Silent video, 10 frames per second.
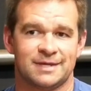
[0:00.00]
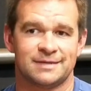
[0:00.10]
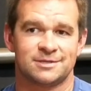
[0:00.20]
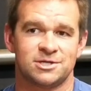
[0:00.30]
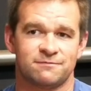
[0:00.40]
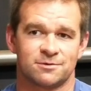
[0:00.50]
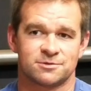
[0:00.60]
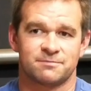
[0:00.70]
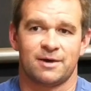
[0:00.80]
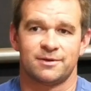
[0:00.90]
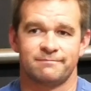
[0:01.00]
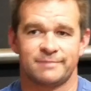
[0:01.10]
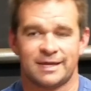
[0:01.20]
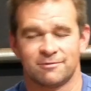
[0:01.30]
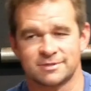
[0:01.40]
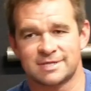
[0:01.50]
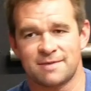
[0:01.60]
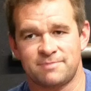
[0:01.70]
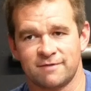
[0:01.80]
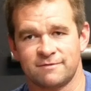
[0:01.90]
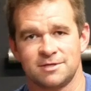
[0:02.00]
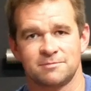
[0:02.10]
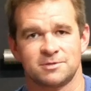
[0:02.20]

And the chief knows about it. And it wasn't that big of a deal,